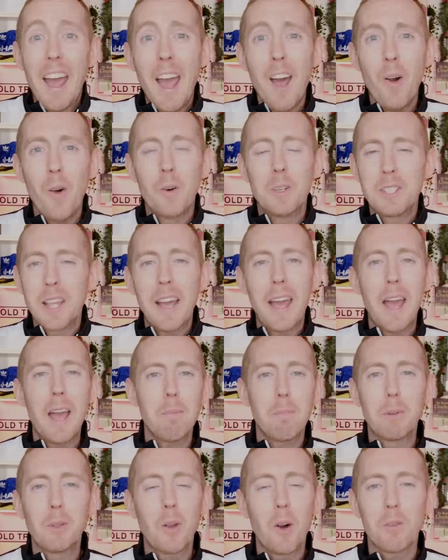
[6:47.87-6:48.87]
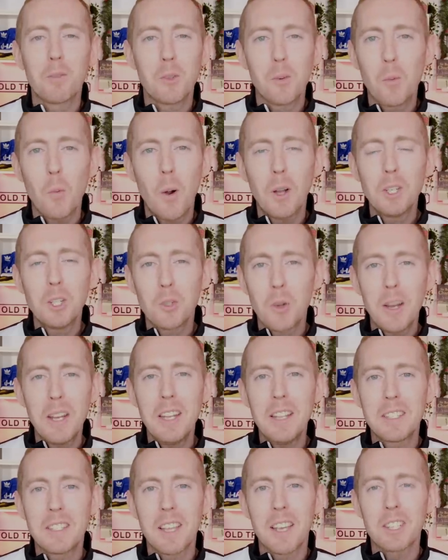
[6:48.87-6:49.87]
how has that happened after one
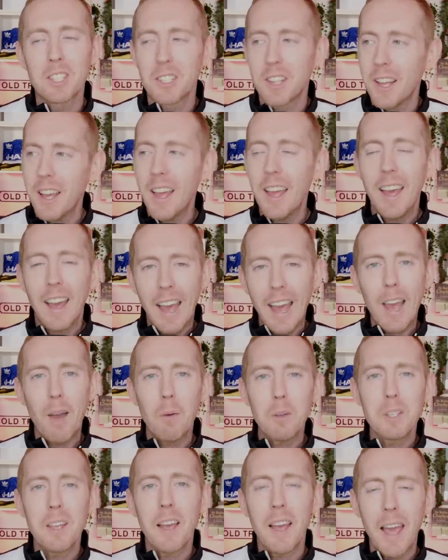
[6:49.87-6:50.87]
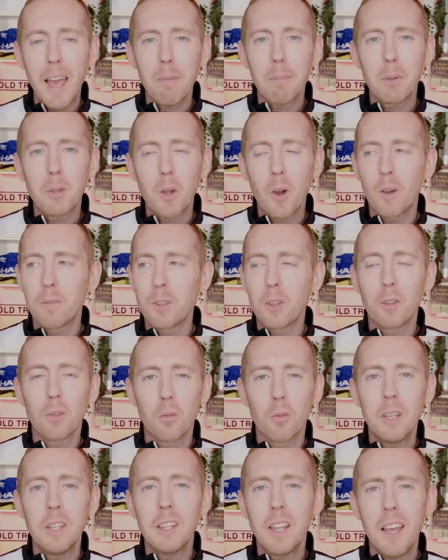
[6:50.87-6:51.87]
training session? How has that happened after
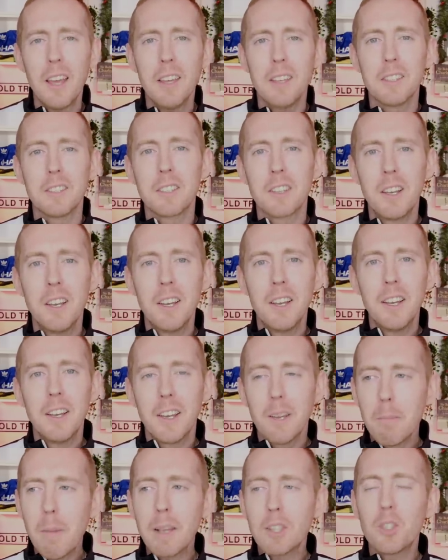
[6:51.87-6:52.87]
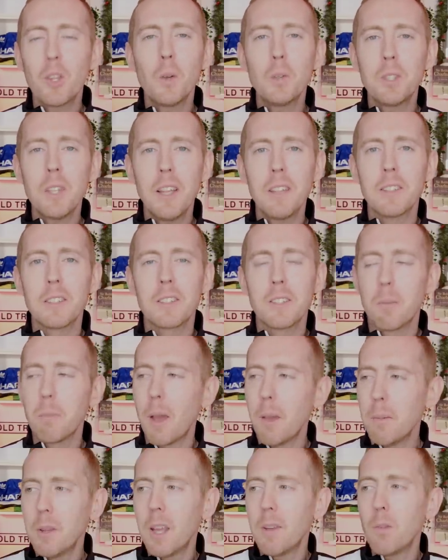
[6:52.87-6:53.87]
three days? It makes no sense. And
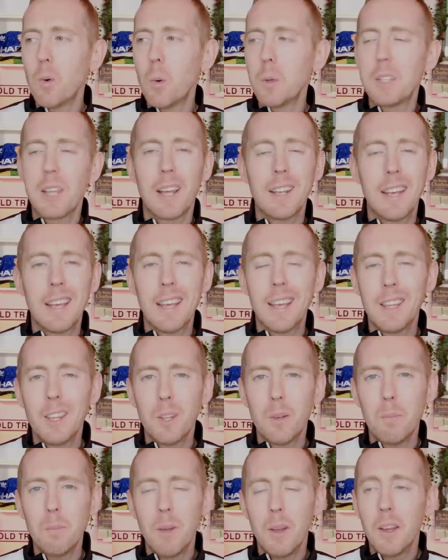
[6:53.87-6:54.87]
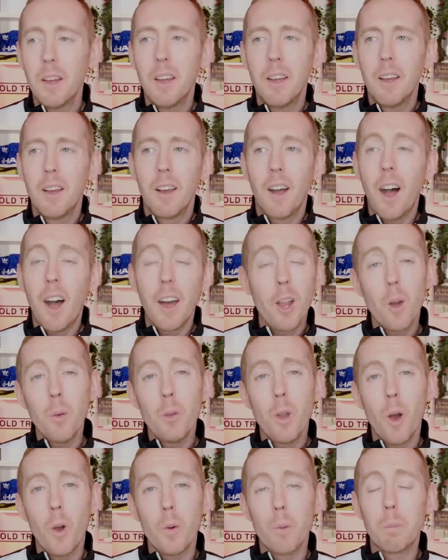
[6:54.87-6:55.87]
maybe they've always had it in them. I
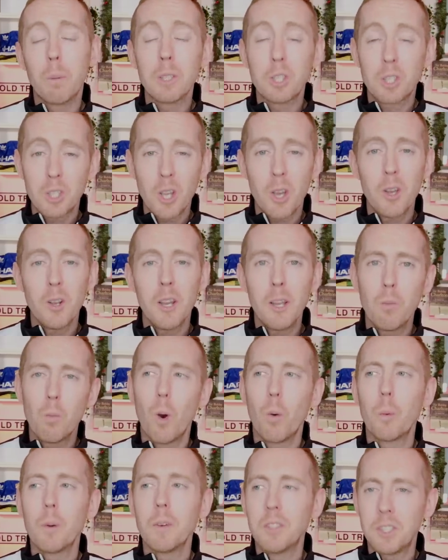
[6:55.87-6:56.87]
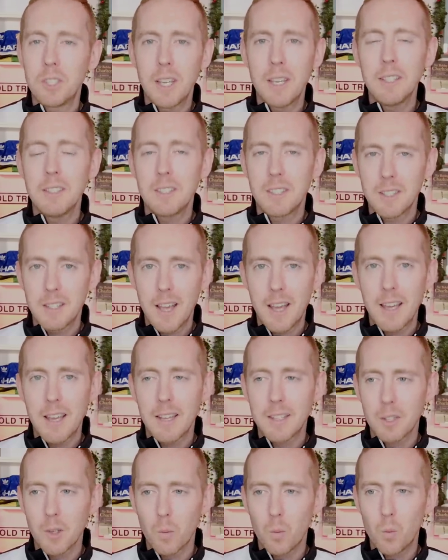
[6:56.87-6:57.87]
don't know. But certainly what we've seen
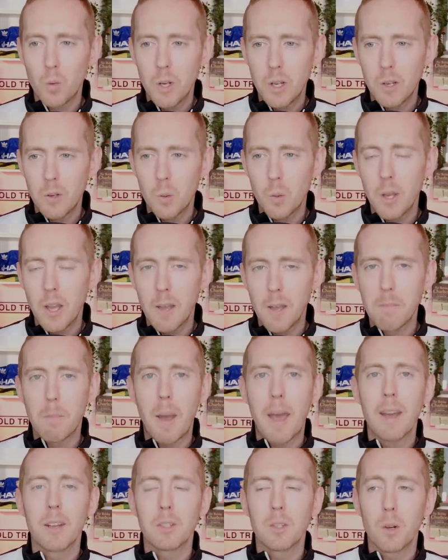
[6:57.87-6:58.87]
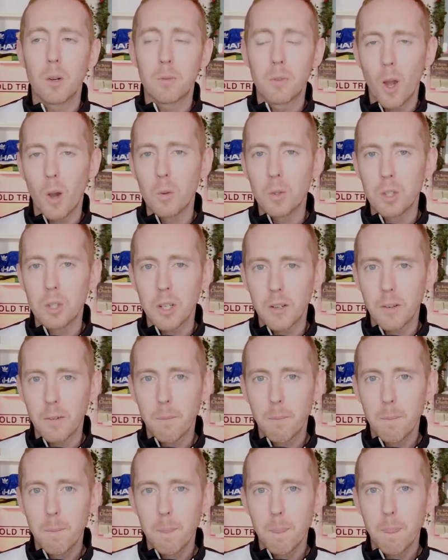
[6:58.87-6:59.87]
today is a real impact of coaching.
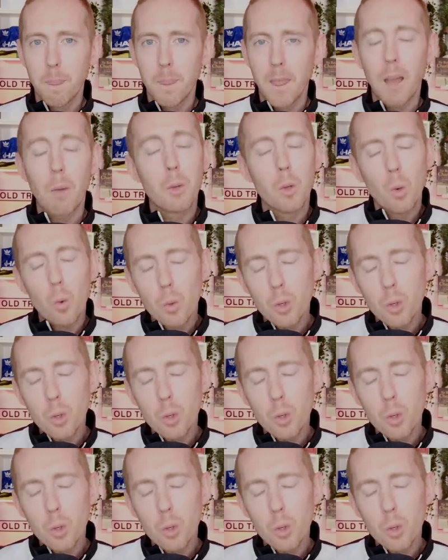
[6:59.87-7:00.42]
And we